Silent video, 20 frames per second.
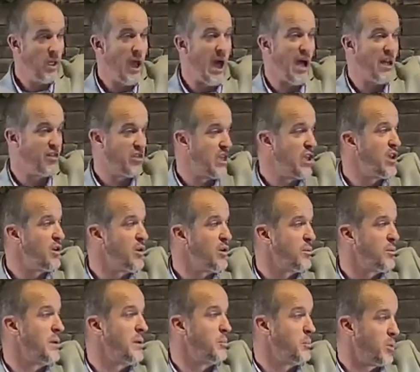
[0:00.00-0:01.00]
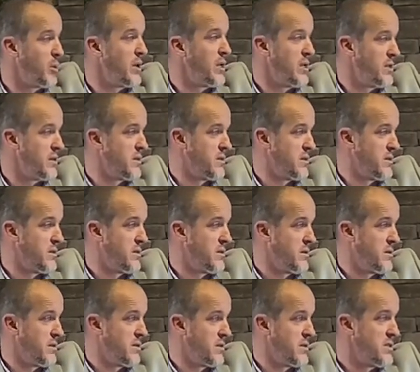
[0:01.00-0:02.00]
I think you would be pretty
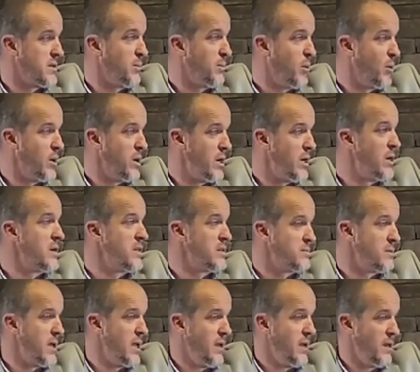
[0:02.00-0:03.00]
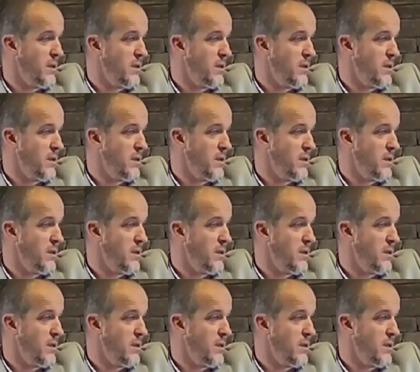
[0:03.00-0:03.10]
disappointed and dismayed.